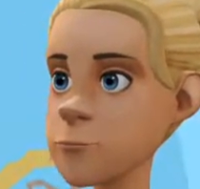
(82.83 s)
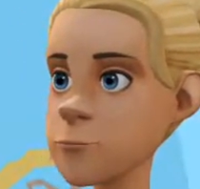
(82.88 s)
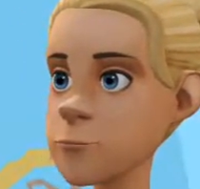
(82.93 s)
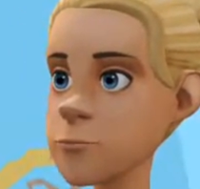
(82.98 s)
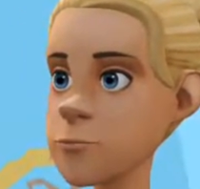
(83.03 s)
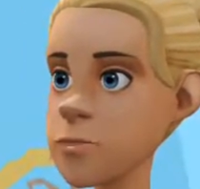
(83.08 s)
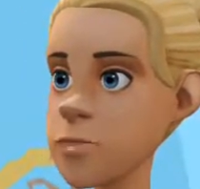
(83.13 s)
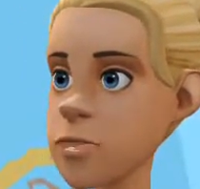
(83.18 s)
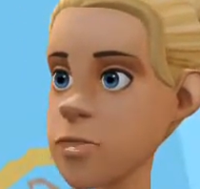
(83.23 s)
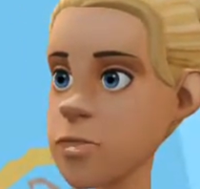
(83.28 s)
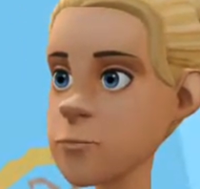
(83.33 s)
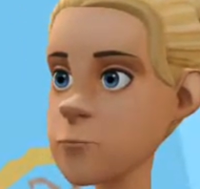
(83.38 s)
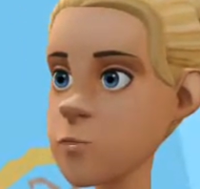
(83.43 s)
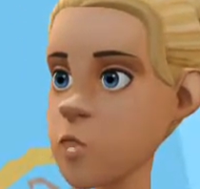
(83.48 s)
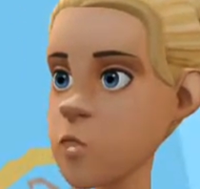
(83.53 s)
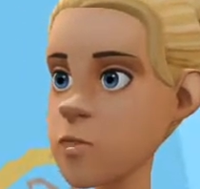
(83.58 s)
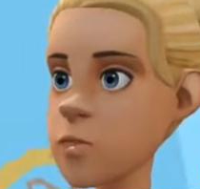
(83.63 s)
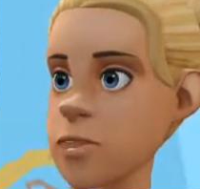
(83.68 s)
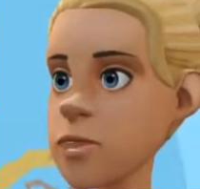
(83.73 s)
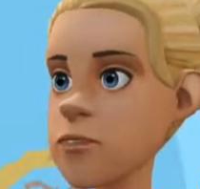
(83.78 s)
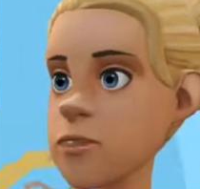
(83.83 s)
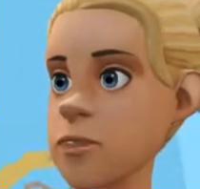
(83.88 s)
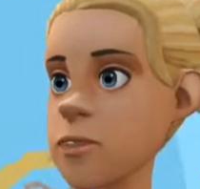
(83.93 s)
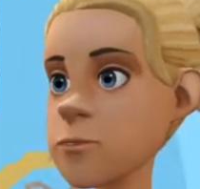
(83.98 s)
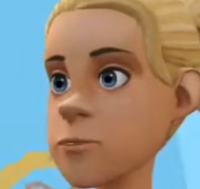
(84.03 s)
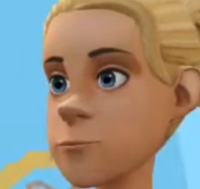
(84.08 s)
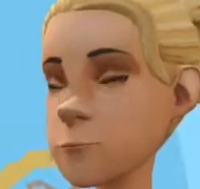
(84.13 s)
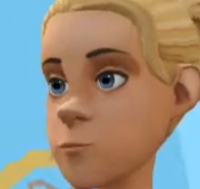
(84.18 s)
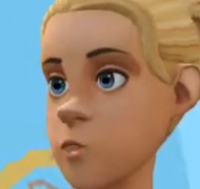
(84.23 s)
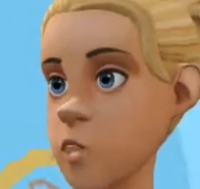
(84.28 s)
Staying positive is
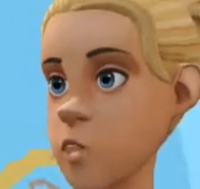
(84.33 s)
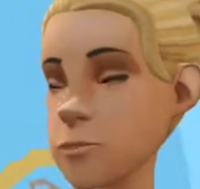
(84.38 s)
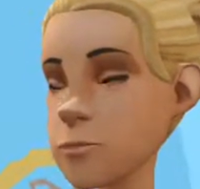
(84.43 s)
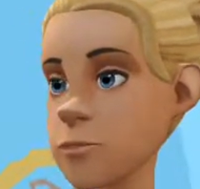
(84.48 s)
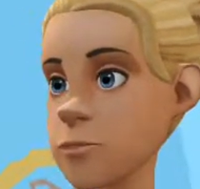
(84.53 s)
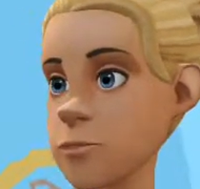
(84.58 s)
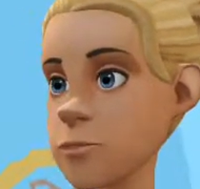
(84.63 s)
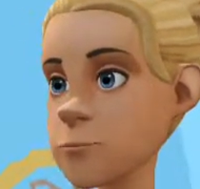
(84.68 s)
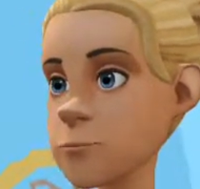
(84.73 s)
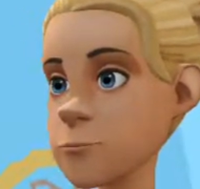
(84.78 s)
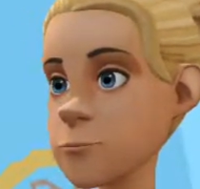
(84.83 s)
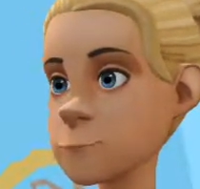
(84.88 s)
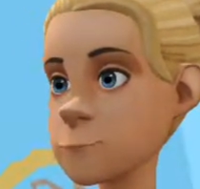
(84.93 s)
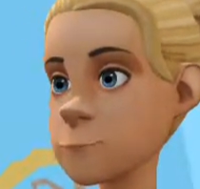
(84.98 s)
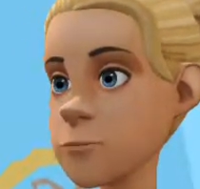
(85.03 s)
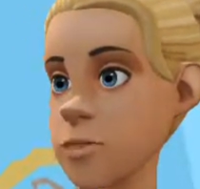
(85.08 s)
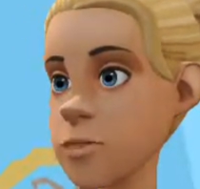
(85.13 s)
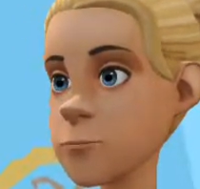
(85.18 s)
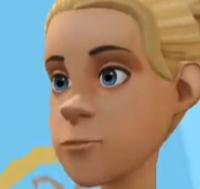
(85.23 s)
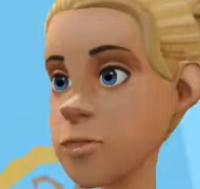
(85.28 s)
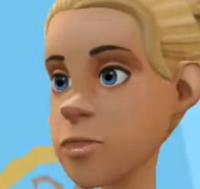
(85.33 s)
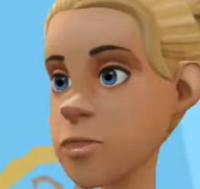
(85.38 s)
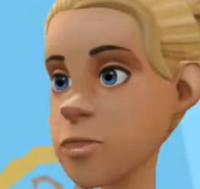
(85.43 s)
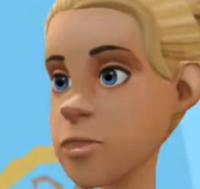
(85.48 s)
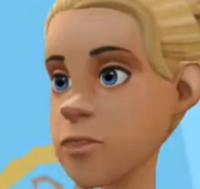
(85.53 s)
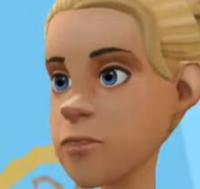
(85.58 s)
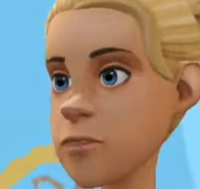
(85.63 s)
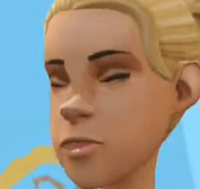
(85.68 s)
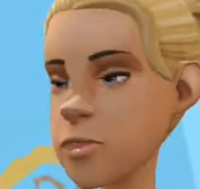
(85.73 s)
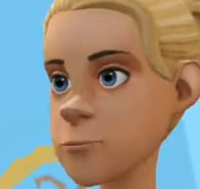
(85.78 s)
important, but be
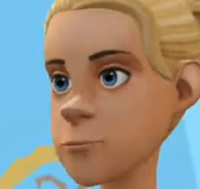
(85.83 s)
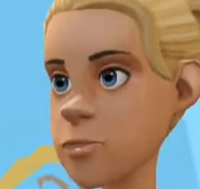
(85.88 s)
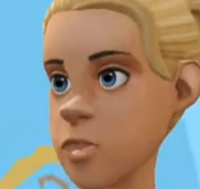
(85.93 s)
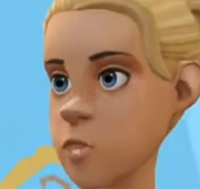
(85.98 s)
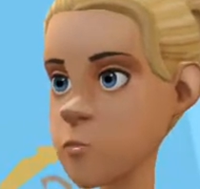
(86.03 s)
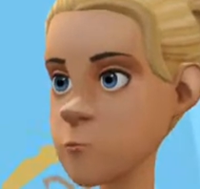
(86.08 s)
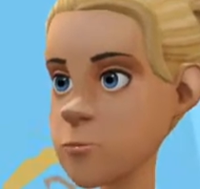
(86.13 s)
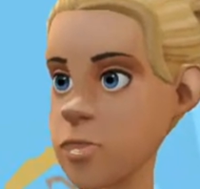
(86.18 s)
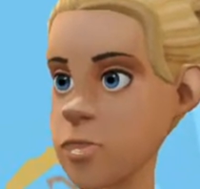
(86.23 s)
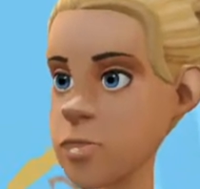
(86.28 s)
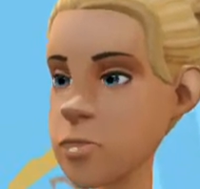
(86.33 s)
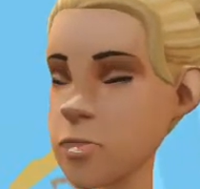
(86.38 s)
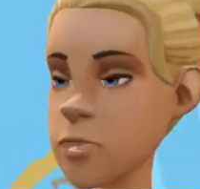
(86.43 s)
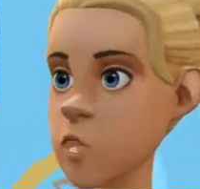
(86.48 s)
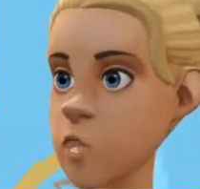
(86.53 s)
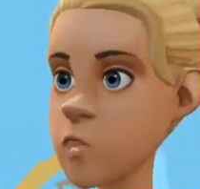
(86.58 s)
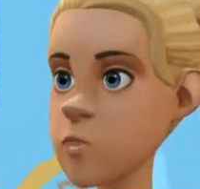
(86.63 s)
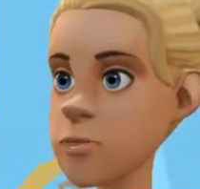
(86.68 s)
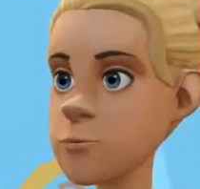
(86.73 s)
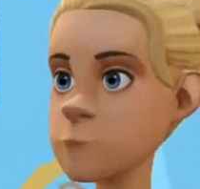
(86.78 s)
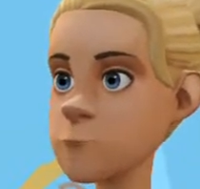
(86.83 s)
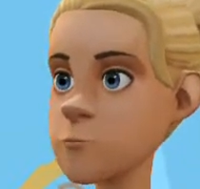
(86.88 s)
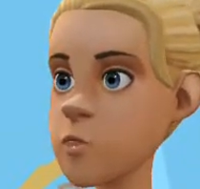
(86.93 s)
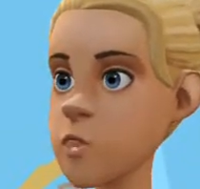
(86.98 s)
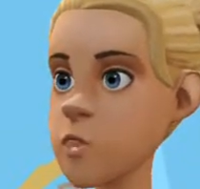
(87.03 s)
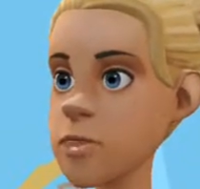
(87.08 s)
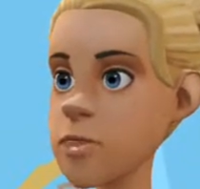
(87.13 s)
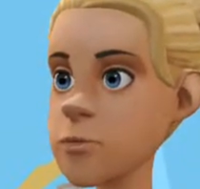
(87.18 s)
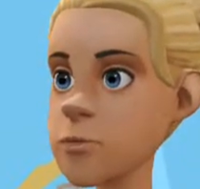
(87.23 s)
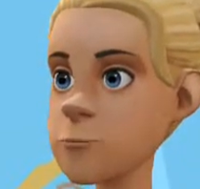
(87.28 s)
careful about pinning your hopes
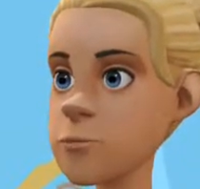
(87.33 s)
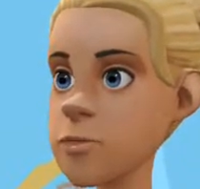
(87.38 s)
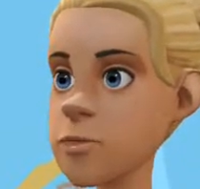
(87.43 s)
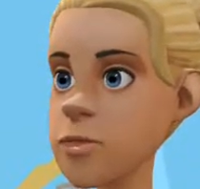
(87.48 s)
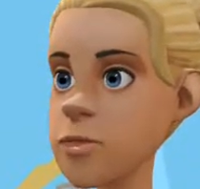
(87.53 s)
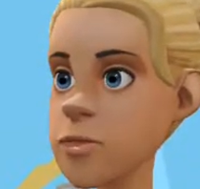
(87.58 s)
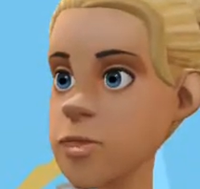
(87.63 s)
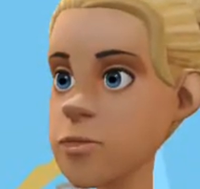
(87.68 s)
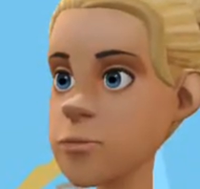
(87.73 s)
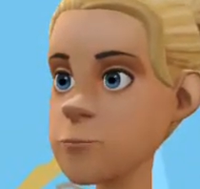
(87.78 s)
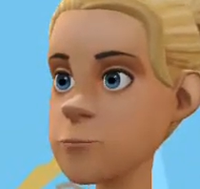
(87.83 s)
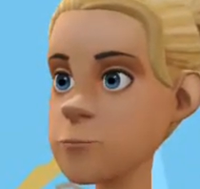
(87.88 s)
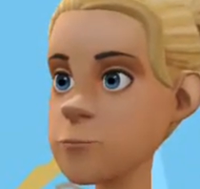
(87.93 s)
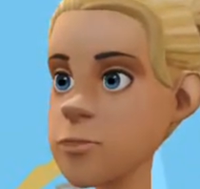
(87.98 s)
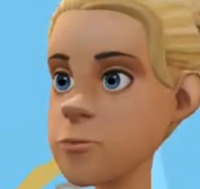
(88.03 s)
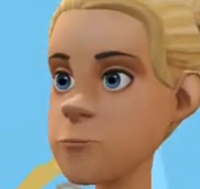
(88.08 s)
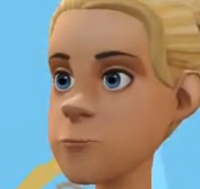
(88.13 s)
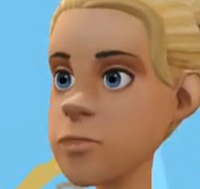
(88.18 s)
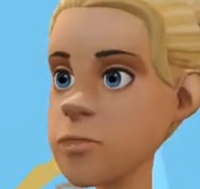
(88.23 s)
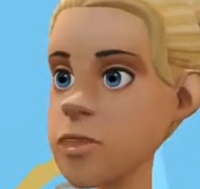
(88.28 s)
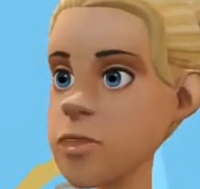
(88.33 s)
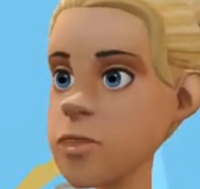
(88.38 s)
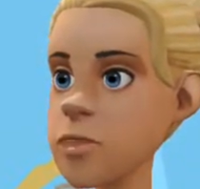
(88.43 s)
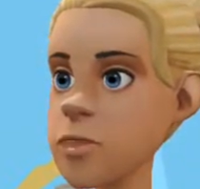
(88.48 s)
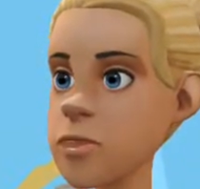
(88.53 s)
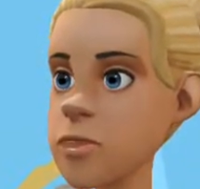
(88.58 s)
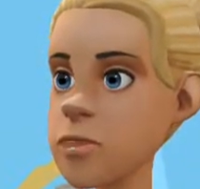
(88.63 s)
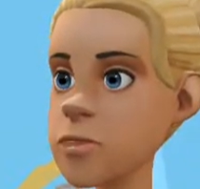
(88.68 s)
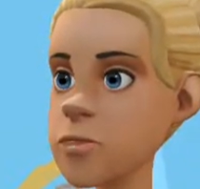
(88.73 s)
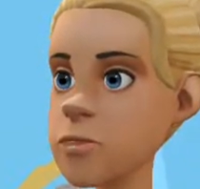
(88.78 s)
on a dramatic,
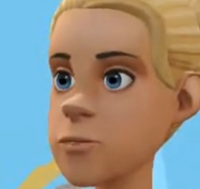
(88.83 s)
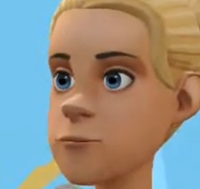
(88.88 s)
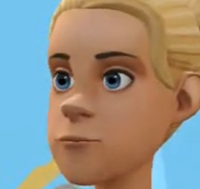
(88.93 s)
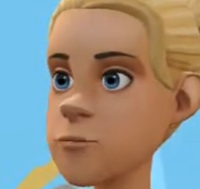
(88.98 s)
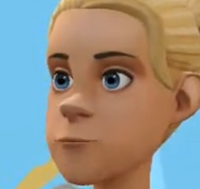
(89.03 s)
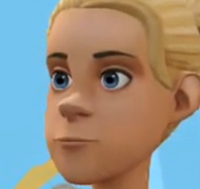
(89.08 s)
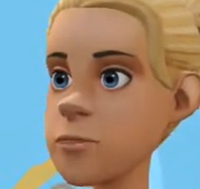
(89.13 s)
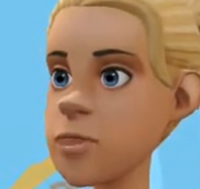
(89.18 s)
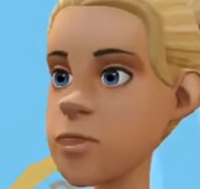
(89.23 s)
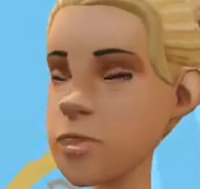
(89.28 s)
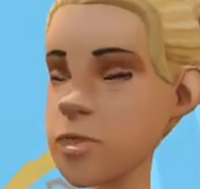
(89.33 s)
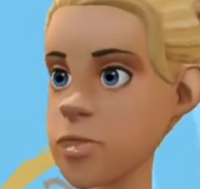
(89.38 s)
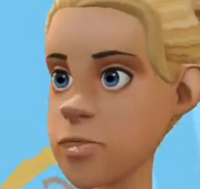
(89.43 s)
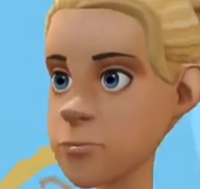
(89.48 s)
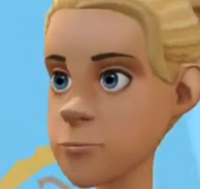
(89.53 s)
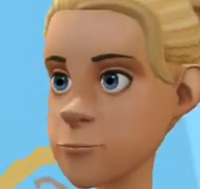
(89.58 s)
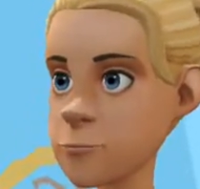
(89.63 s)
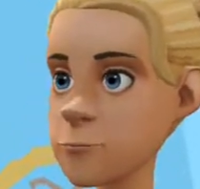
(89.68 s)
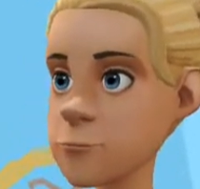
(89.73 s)
immediate transformation.